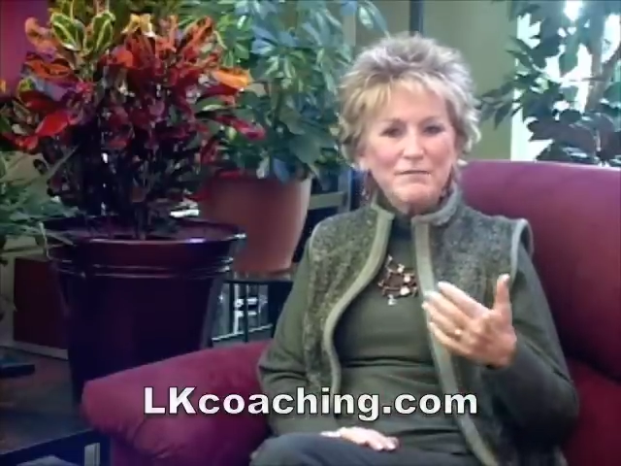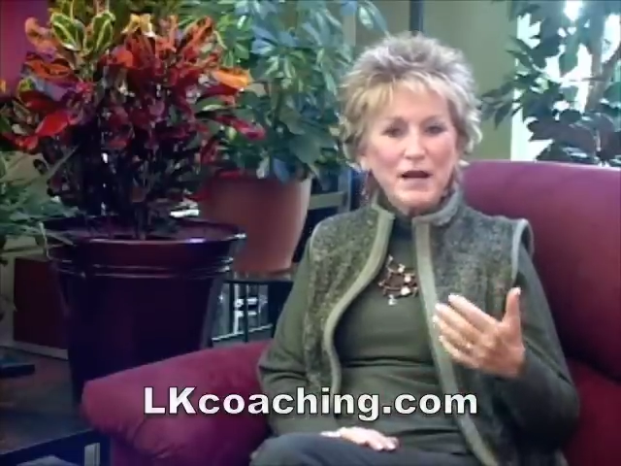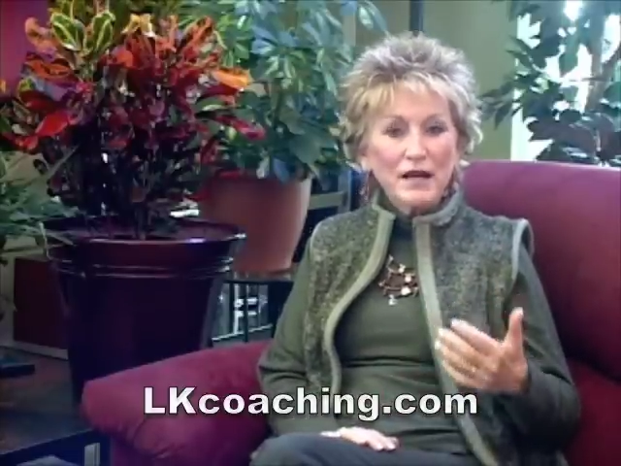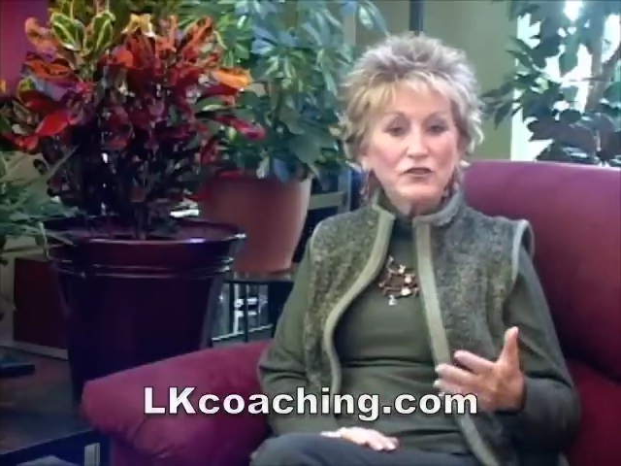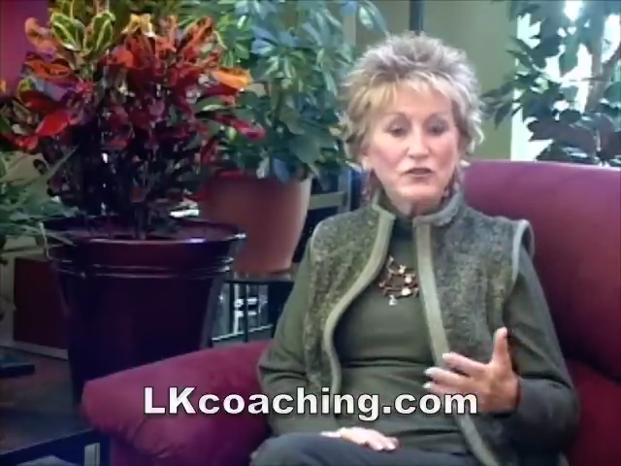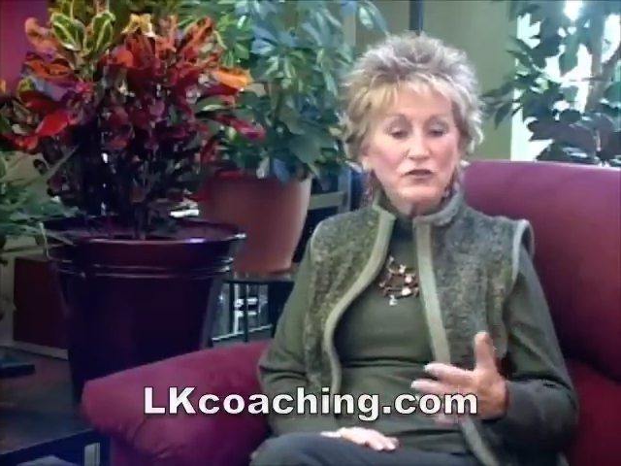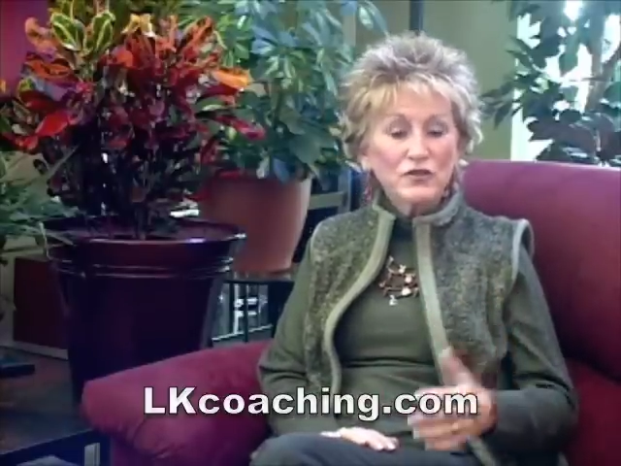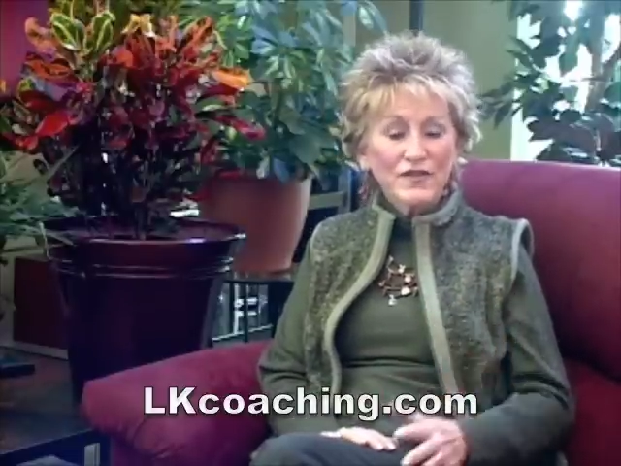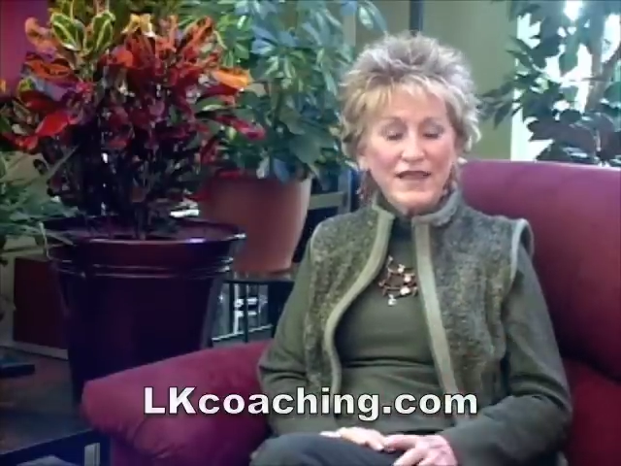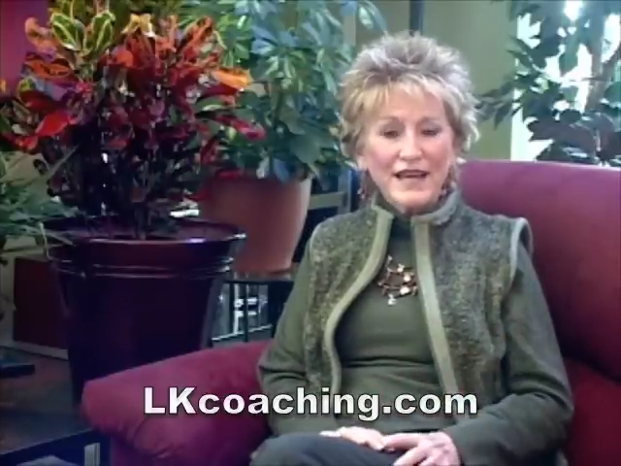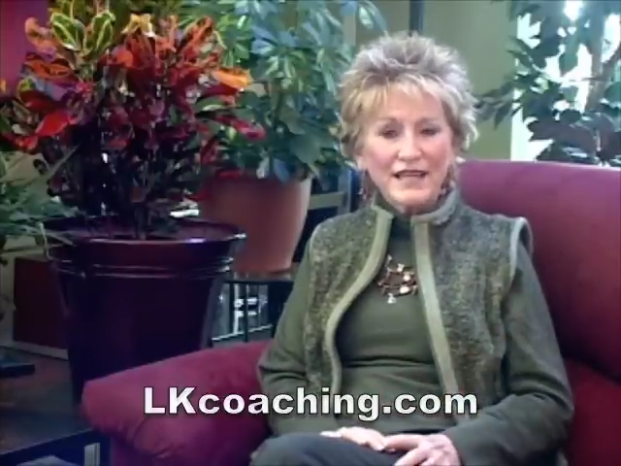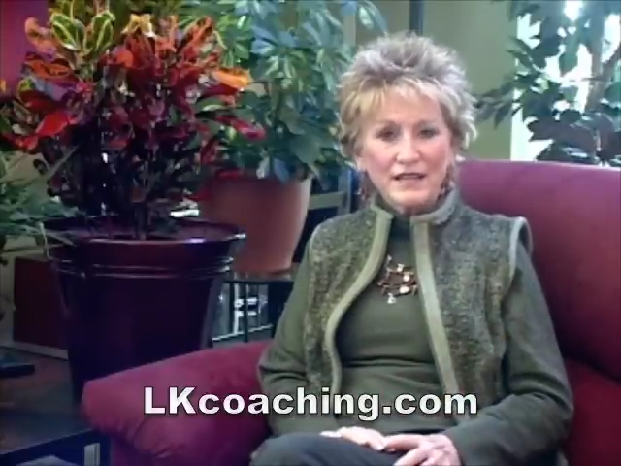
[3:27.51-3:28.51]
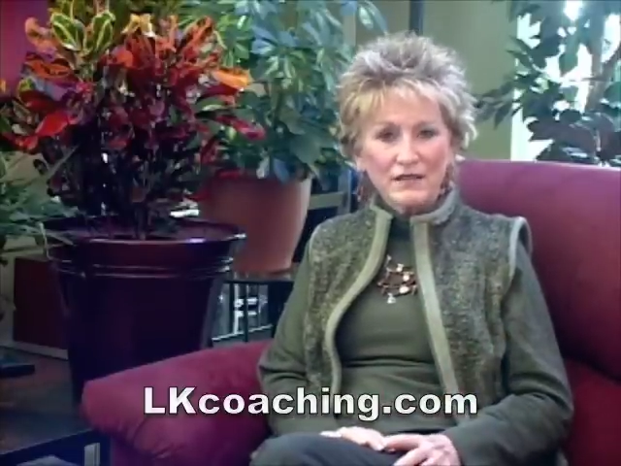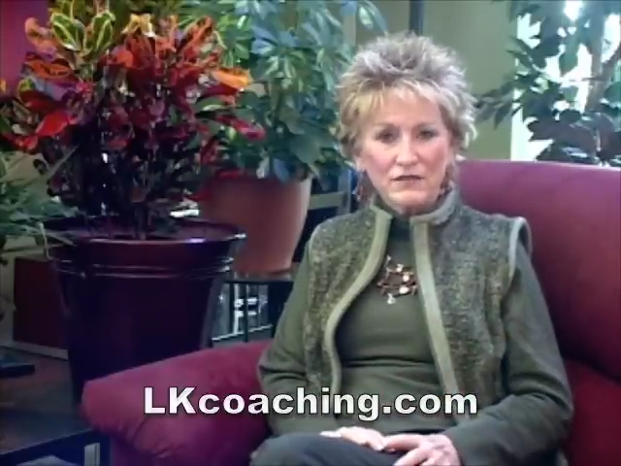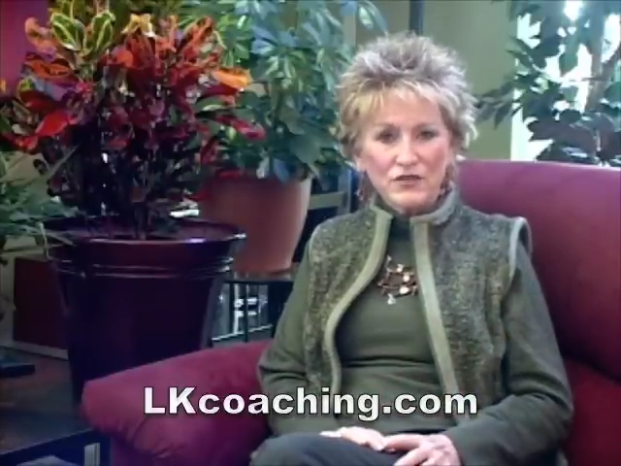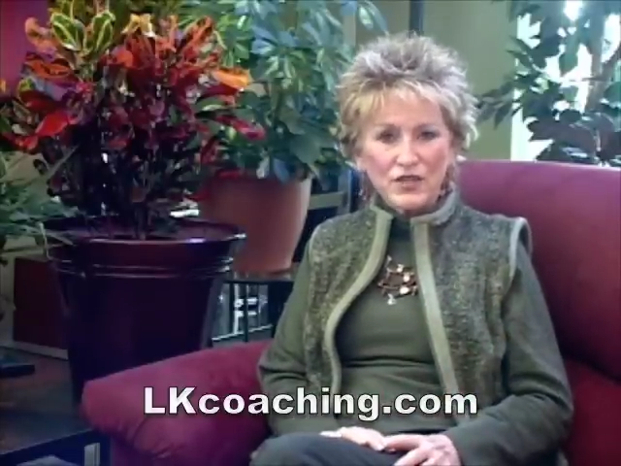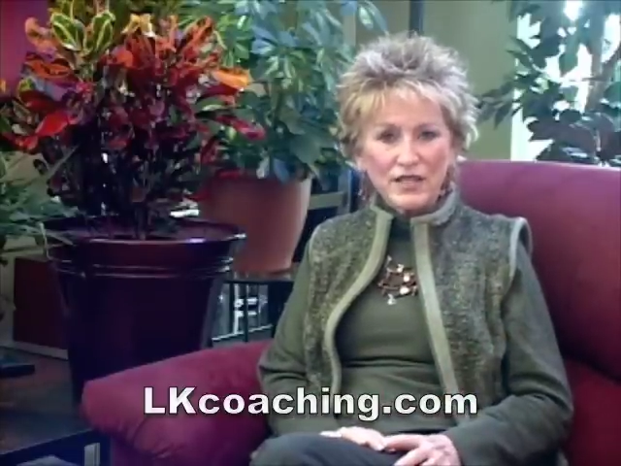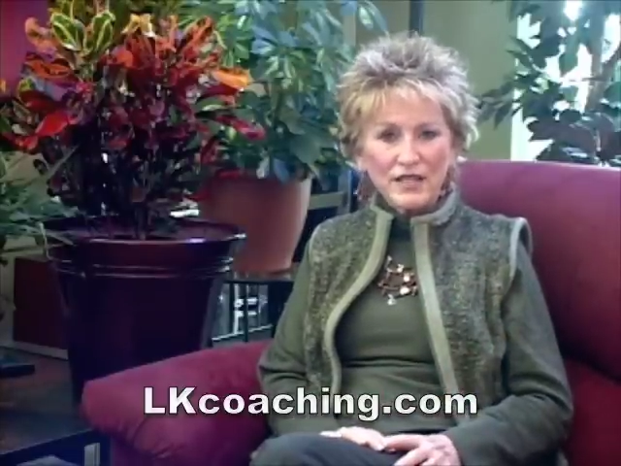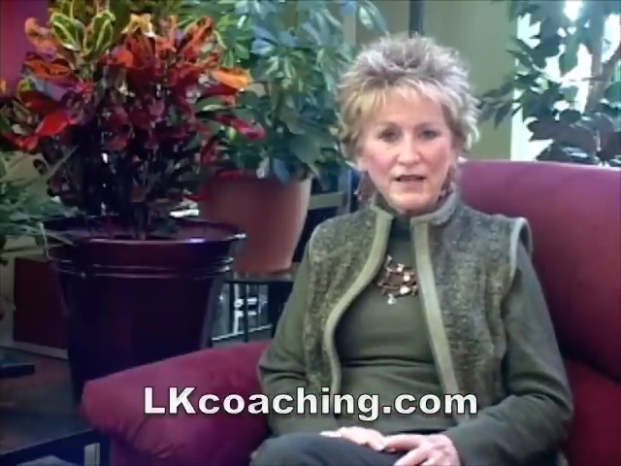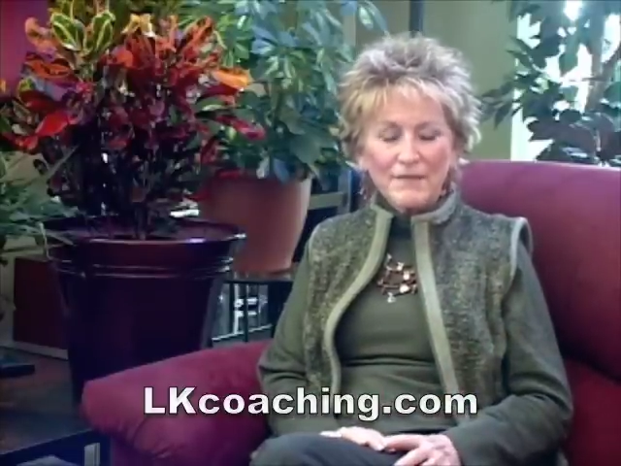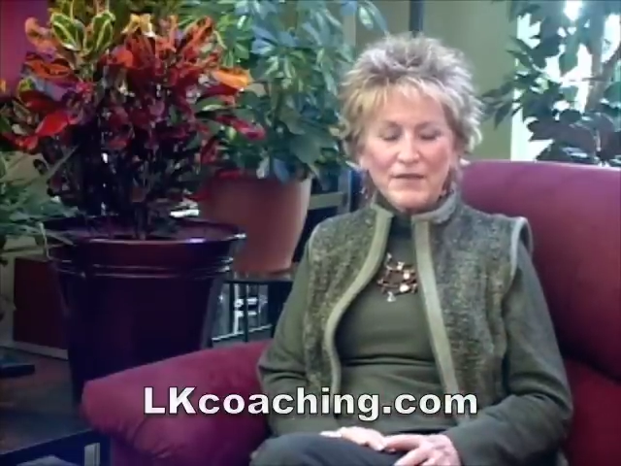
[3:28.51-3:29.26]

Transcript: measures that energy